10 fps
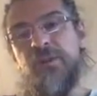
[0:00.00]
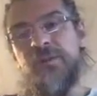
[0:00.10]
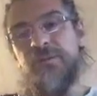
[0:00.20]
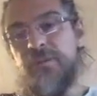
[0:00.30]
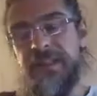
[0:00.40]

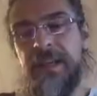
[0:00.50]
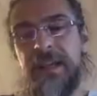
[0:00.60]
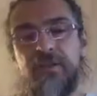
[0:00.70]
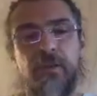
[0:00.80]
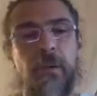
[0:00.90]
with this
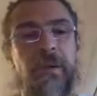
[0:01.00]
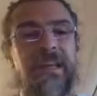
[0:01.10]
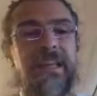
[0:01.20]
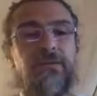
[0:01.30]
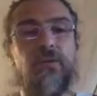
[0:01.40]
direction, we will
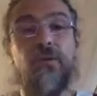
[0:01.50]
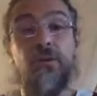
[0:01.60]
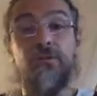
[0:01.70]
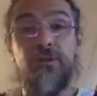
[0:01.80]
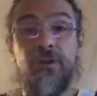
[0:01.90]
need to
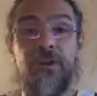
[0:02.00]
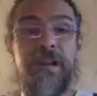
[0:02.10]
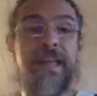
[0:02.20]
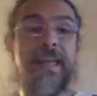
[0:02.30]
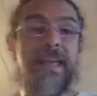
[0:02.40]
control
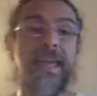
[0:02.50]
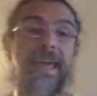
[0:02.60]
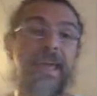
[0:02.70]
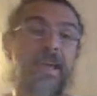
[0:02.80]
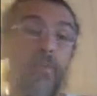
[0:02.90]

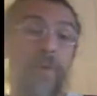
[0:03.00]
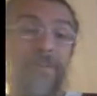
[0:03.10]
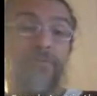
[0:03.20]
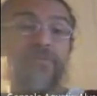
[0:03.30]
a quantum